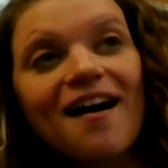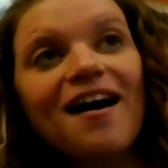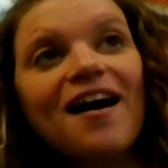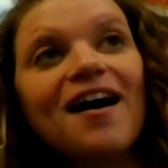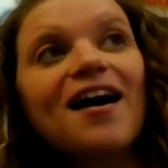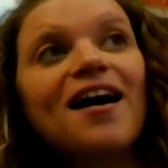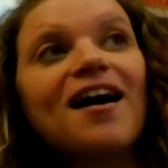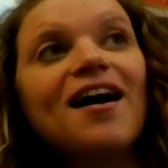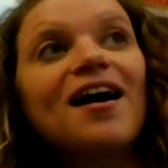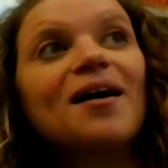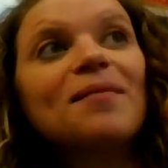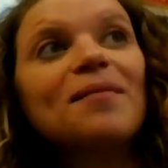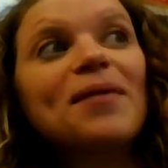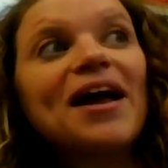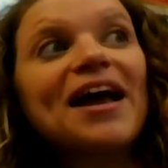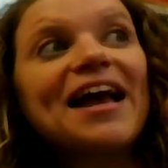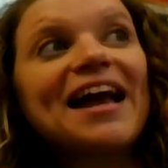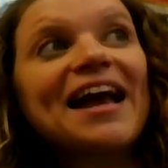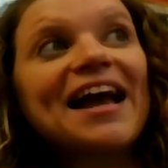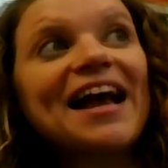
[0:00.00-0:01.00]

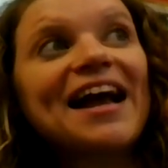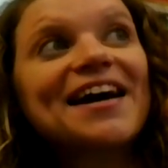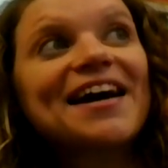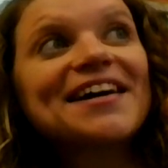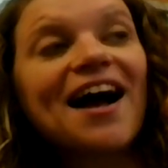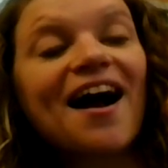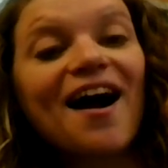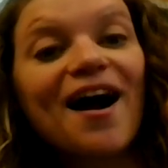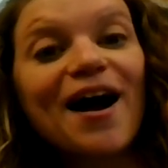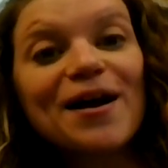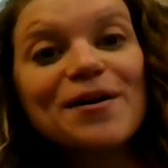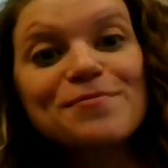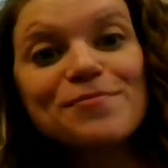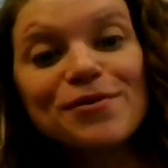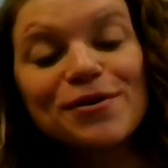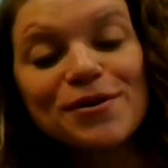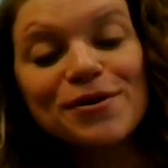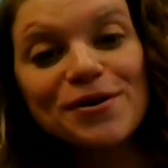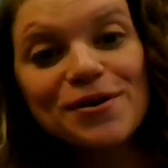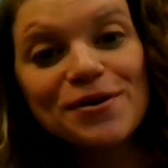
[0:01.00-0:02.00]
and I
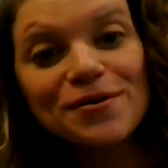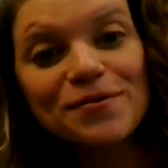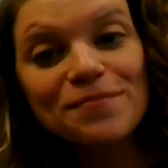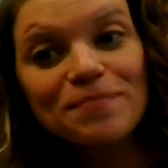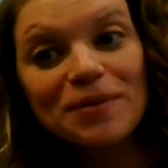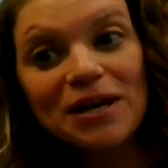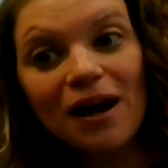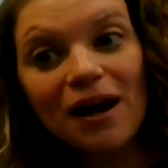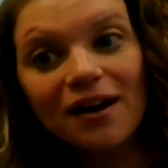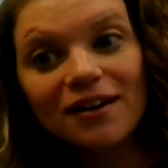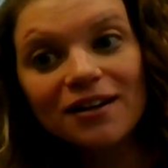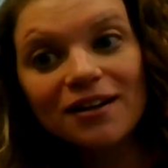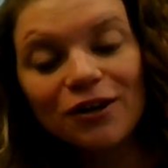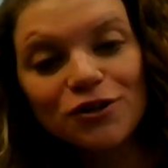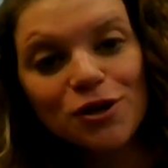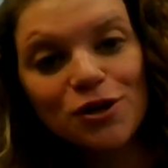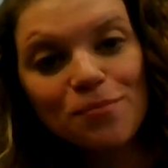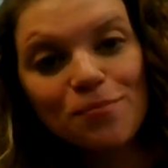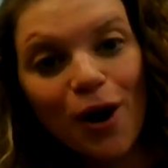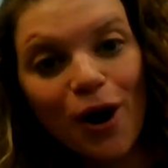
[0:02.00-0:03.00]
will be on here
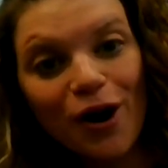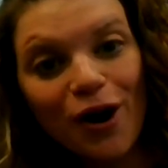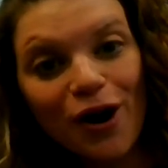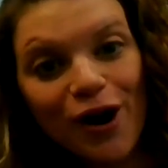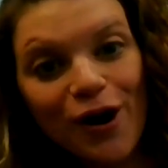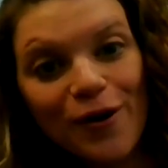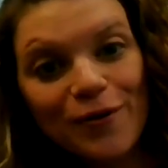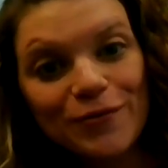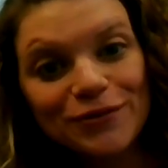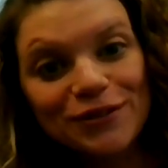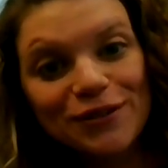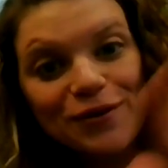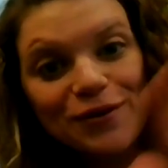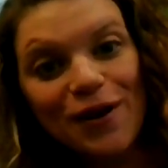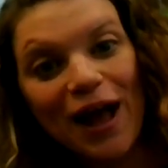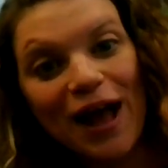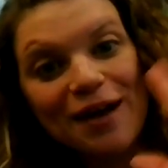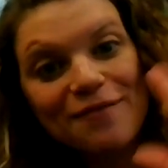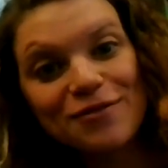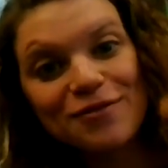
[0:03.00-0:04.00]
tomorrow. So
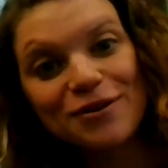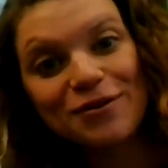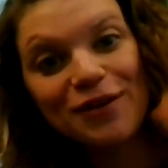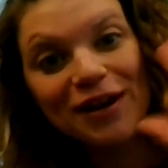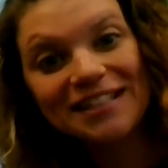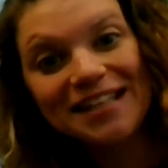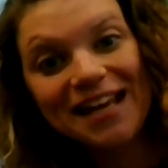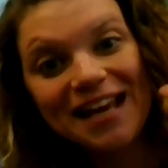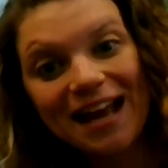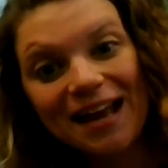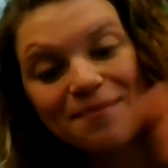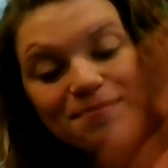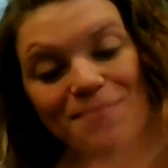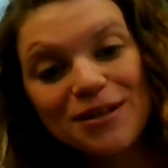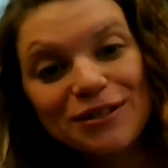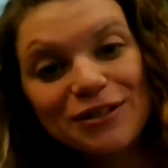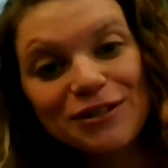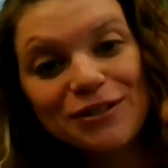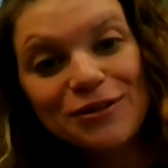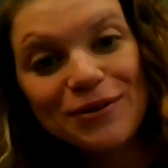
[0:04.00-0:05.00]
have a great day. I
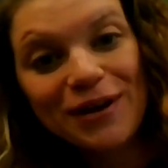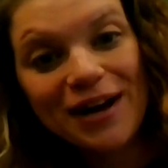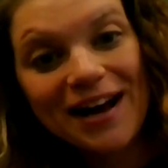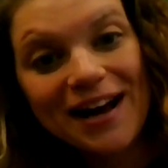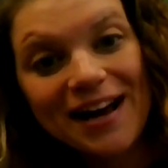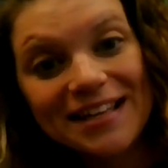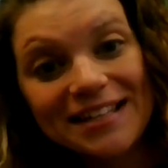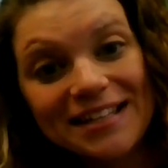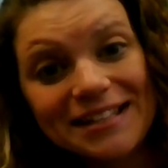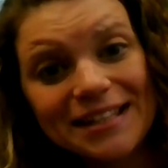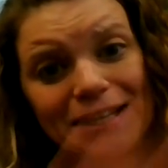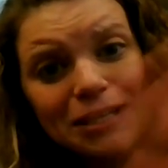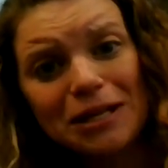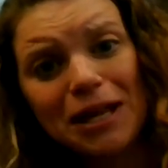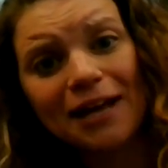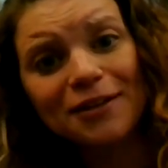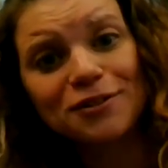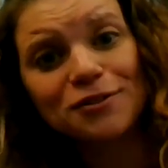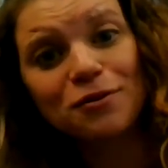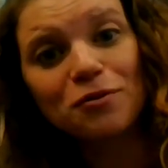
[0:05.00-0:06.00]
miss you guys. The
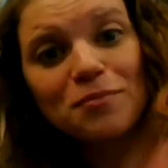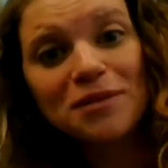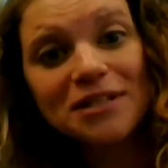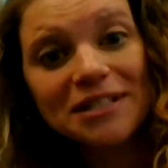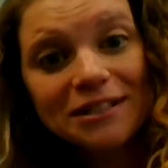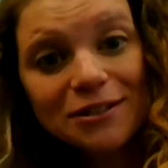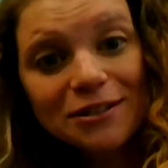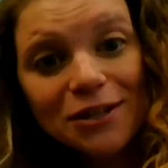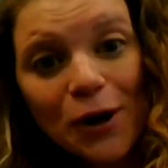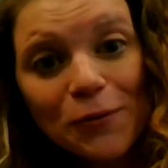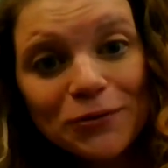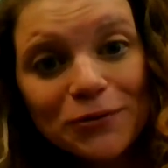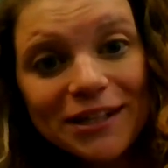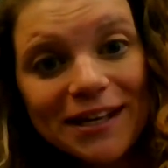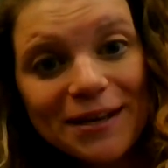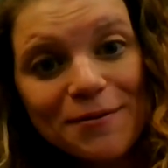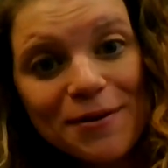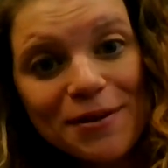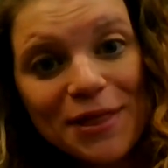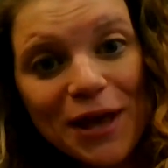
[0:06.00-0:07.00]
classroom is
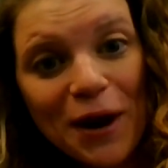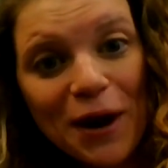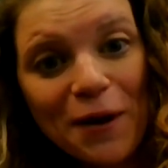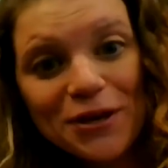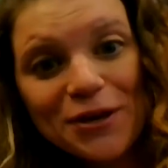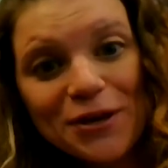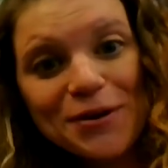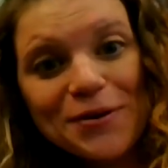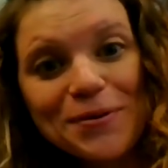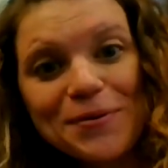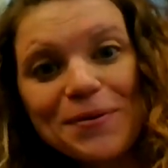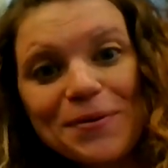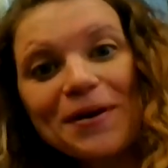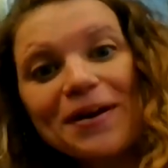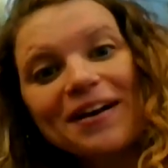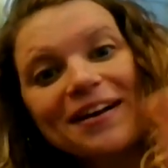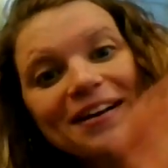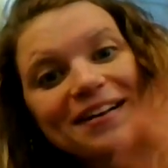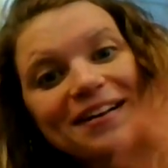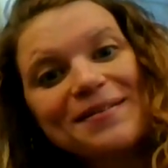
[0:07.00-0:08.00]
lonely without you.
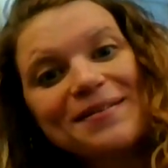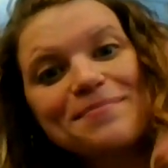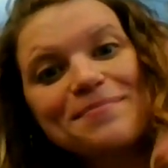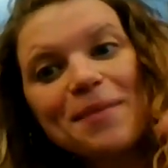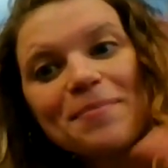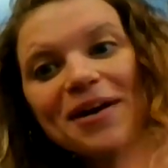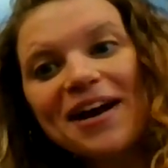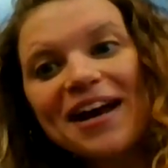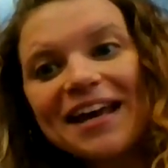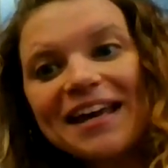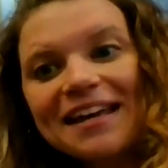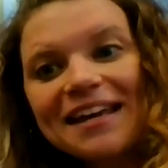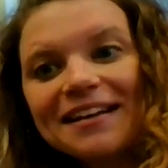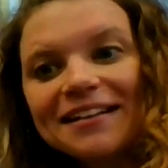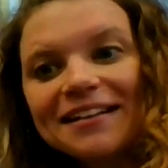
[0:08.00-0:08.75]
Bye-bye.